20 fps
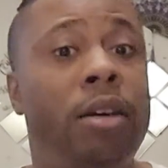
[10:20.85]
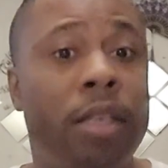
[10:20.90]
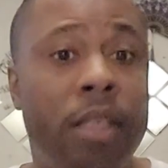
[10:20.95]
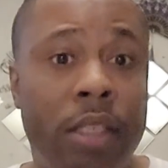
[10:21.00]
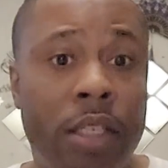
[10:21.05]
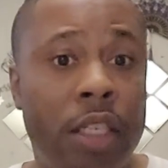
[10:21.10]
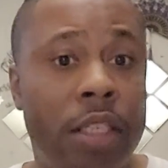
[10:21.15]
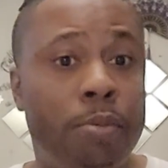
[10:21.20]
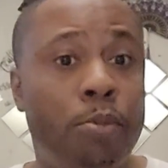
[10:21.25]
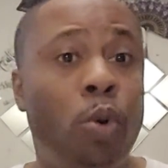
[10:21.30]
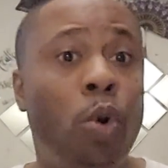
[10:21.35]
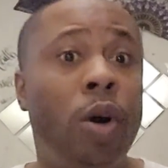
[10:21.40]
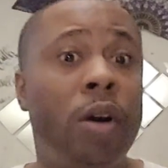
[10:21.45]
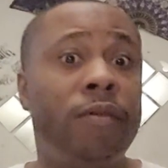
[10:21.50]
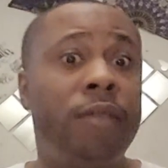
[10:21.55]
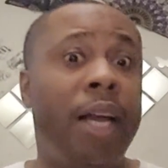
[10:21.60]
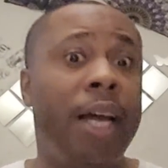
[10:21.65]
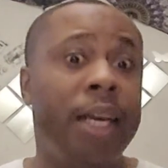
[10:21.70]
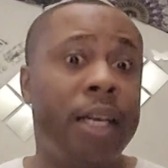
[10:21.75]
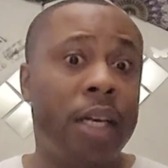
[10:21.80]
It's just more
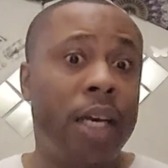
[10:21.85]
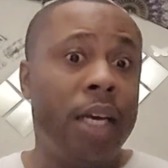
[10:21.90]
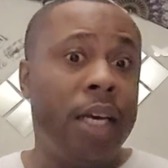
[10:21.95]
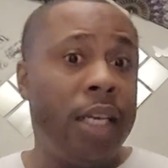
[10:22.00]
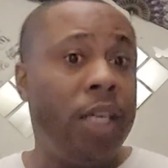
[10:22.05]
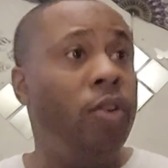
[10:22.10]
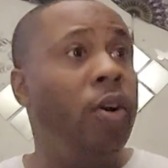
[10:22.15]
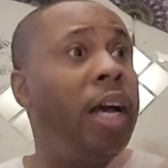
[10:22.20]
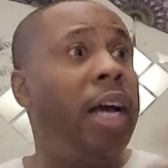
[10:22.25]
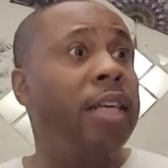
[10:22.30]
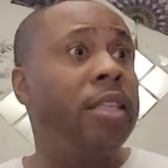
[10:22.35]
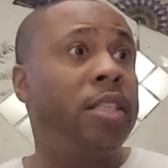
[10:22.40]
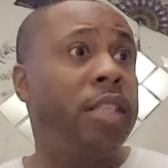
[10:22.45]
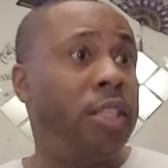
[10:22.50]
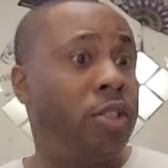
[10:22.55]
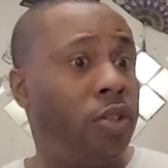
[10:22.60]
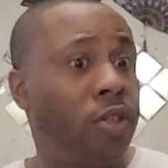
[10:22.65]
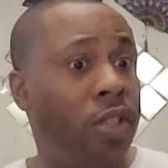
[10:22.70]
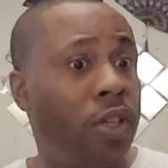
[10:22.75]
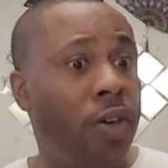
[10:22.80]
of like he gonna ask the
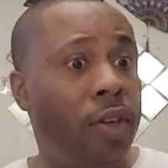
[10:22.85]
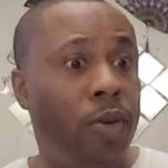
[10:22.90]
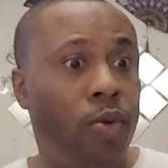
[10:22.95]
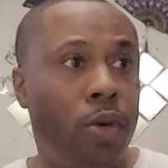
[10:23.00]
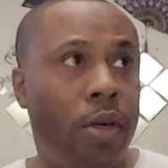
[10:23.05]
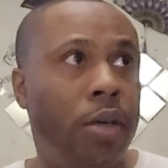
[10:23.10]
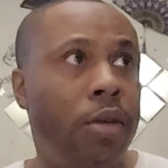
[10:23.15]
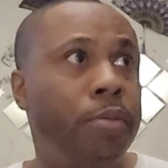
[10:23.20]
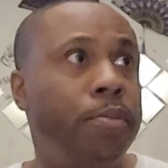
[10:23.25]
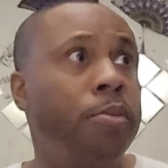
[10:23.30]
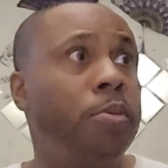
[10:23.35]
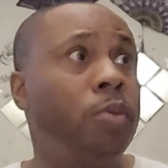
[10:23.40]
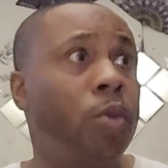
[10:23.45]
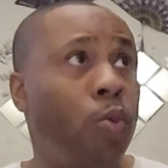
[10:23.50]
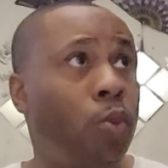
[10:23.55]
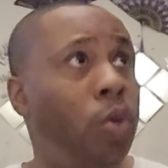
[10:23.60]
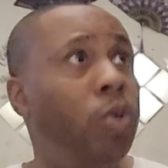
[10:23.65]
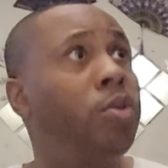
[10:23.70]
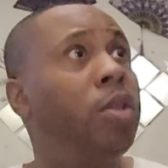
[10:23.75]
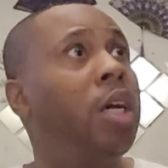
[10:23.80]
district attorney, well,
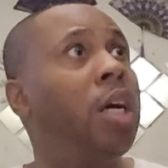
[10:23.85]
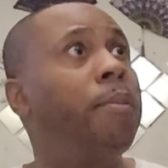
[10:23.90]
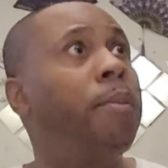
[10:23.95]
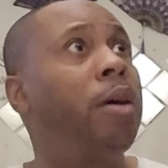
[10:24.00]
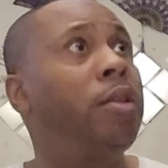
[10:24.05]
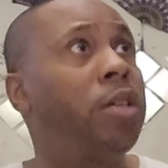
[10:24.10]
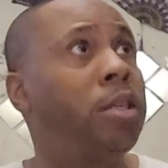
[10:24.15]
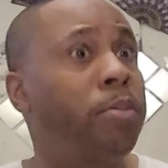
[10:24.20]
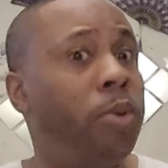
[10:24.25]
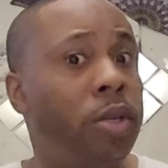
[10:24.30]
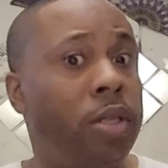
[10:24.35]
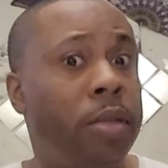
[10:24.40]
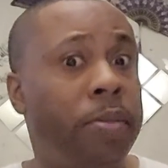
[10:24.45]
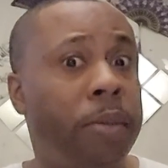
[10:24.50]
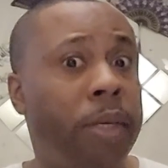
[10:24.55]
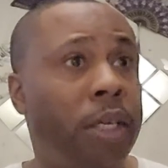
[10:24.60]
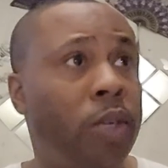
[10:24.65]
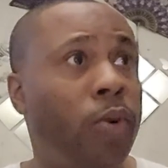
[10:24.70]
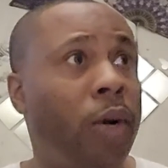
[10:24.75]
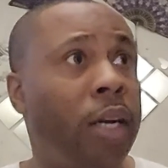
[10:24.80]
what do you think about this person
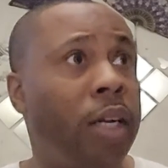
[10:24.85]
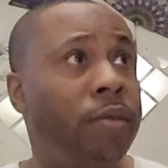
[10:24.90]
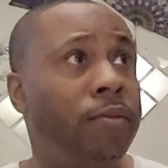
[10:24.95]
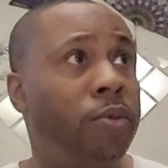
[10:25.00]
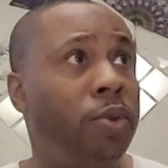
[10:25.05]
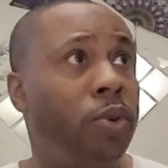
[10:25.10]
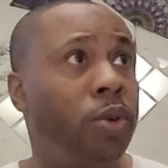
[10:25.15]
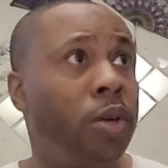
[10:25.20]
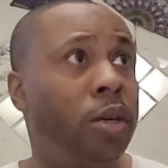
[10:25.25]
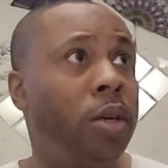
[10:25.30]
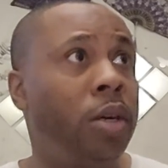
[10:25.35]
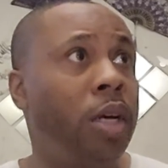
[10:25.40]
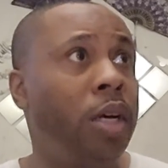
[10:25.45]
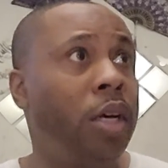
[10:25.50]
being granted for